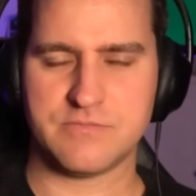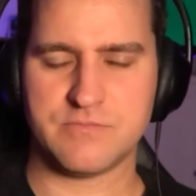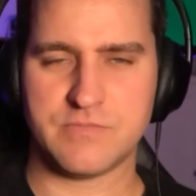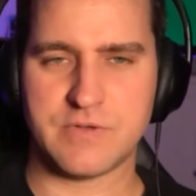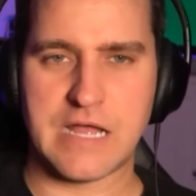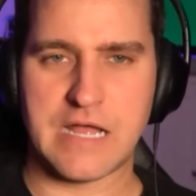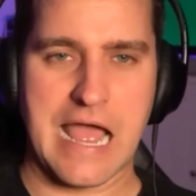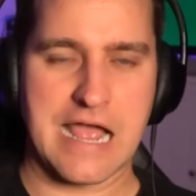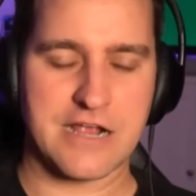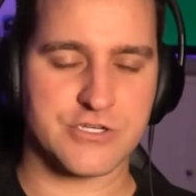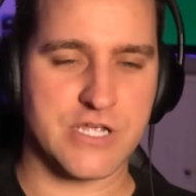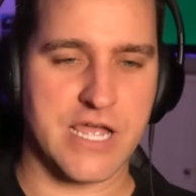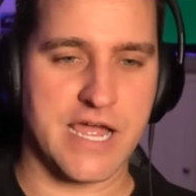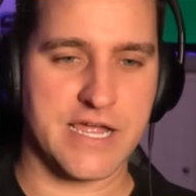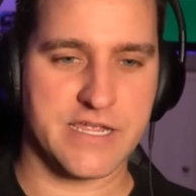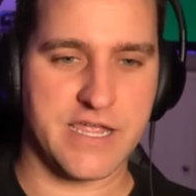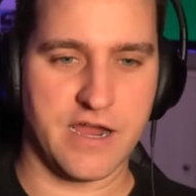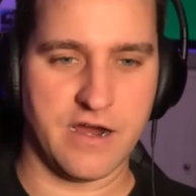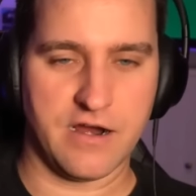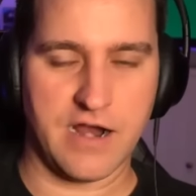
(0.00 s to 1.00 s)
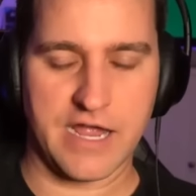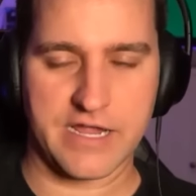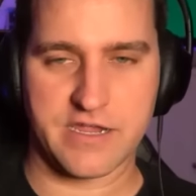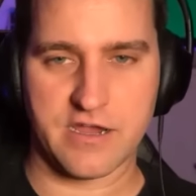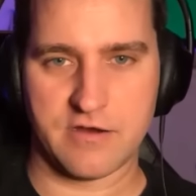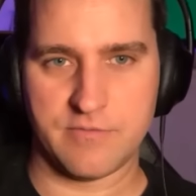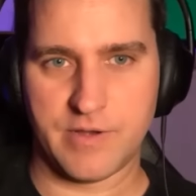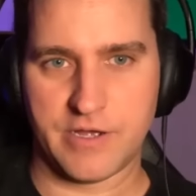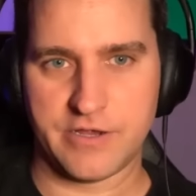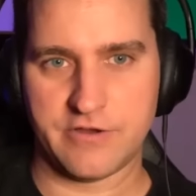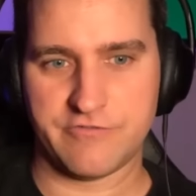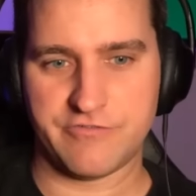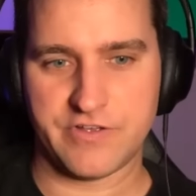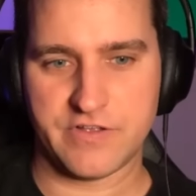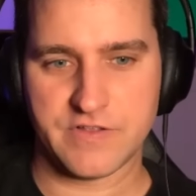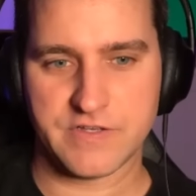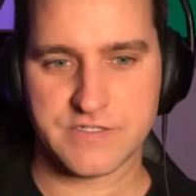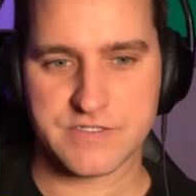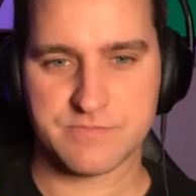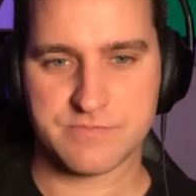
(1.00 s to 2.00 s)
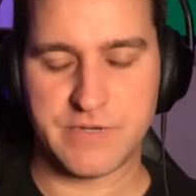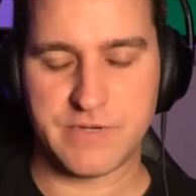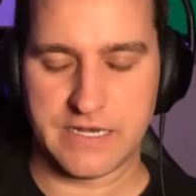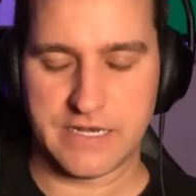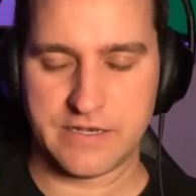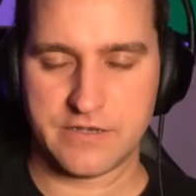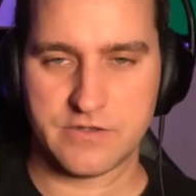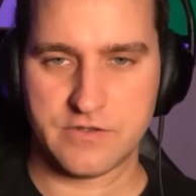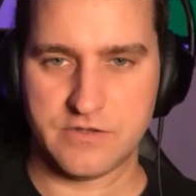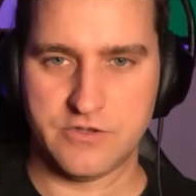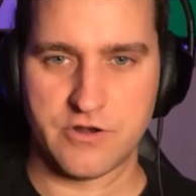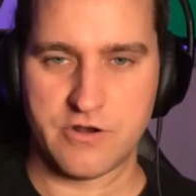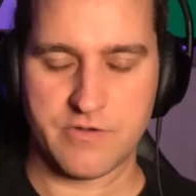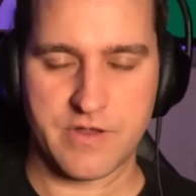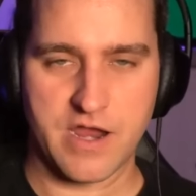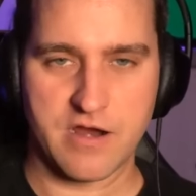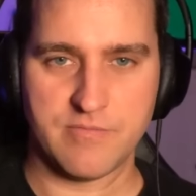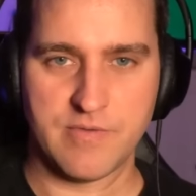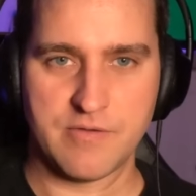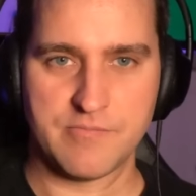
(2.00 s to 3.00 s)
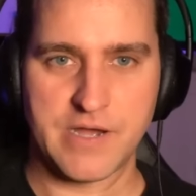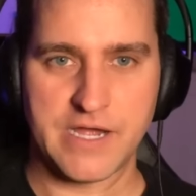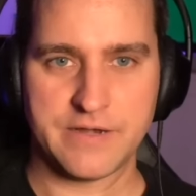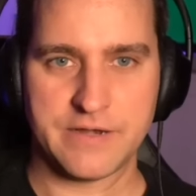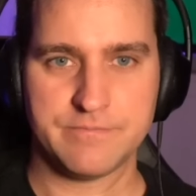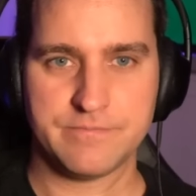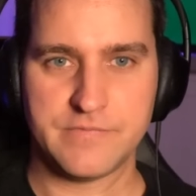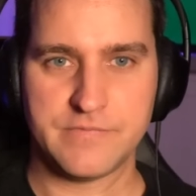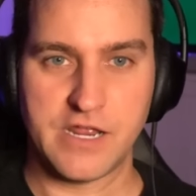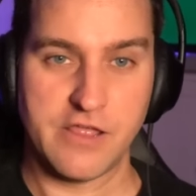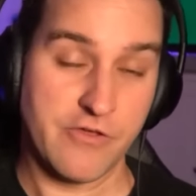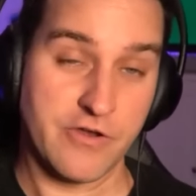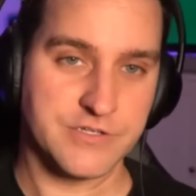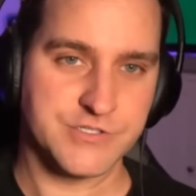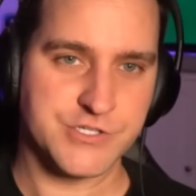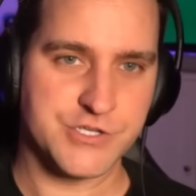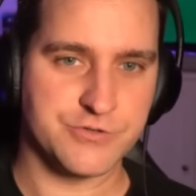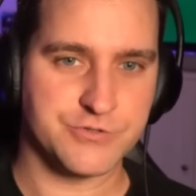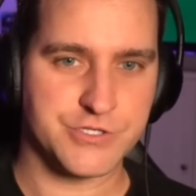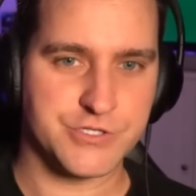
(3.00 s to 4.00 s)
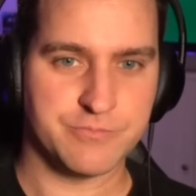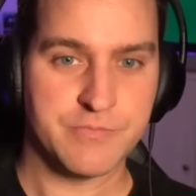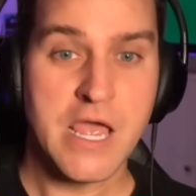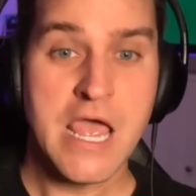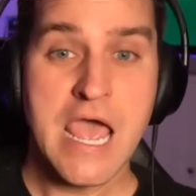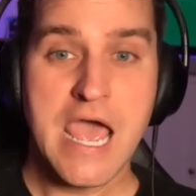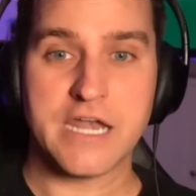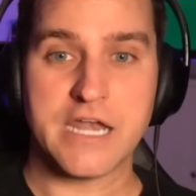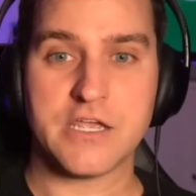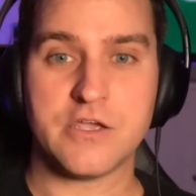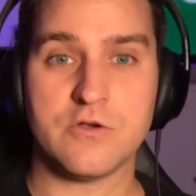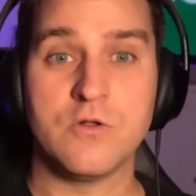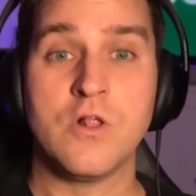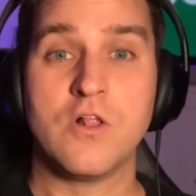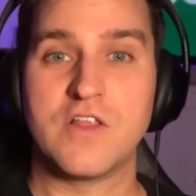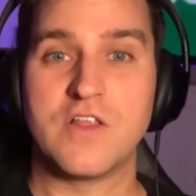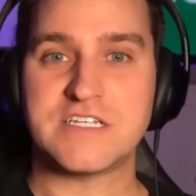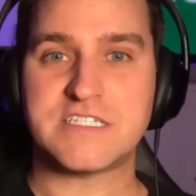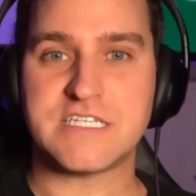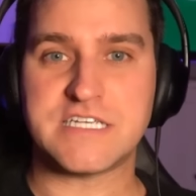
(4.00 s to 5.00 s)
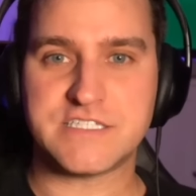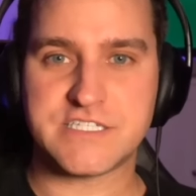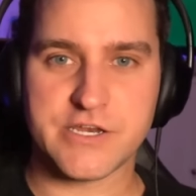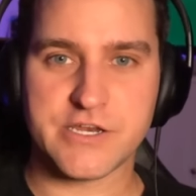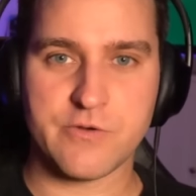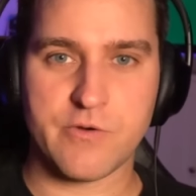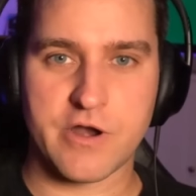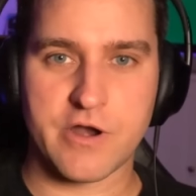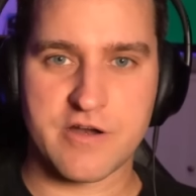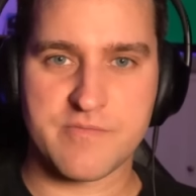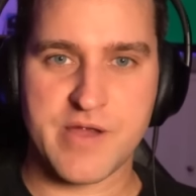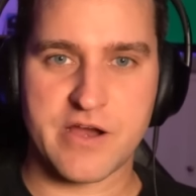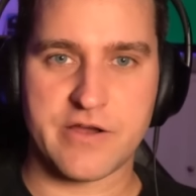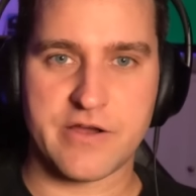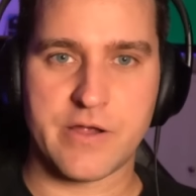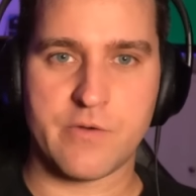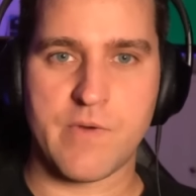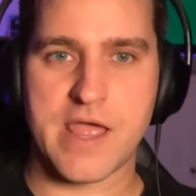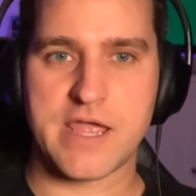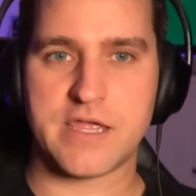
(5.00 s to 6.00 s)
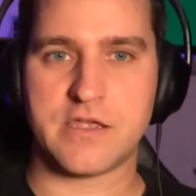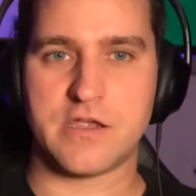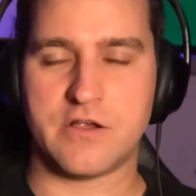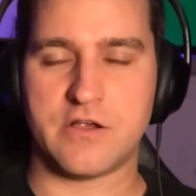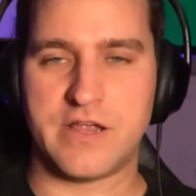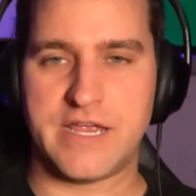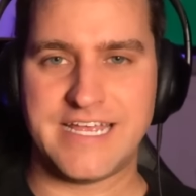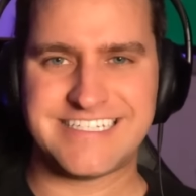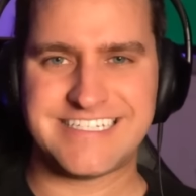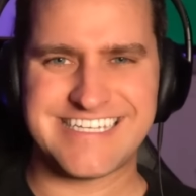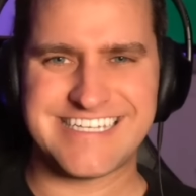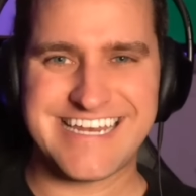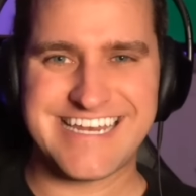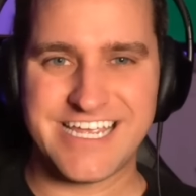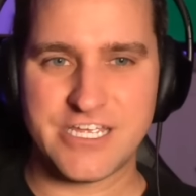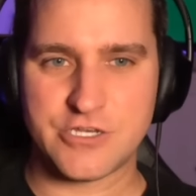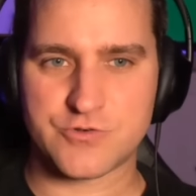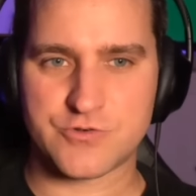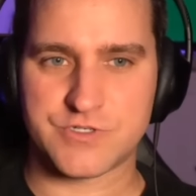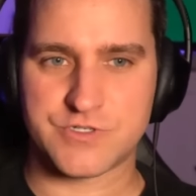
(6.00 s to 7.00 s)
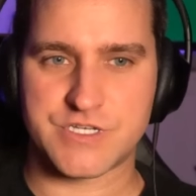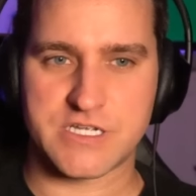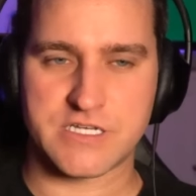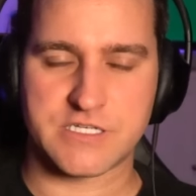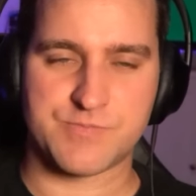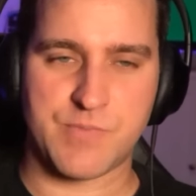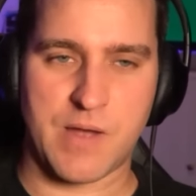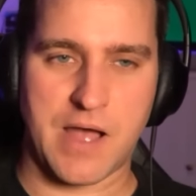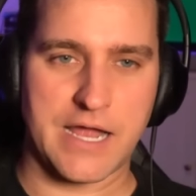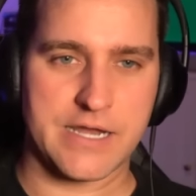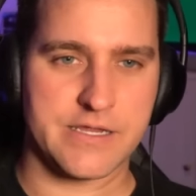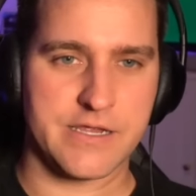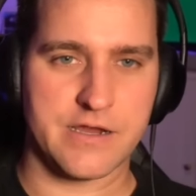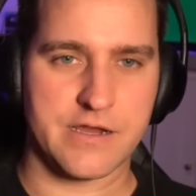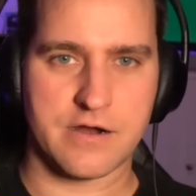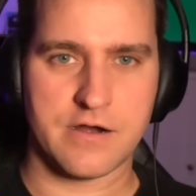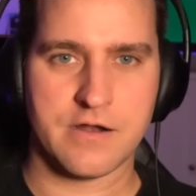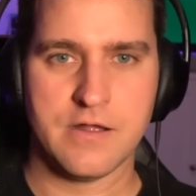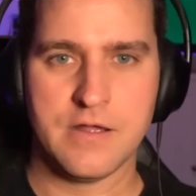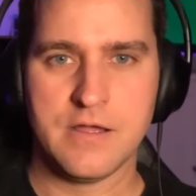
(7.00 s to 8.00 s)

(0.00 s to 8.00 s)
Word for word: Well, actually, I care. I care about your feelings, but you don't care about mine. Neither does YouTube. Anywho, let's continue on our merry way here. It's an interesting spot here.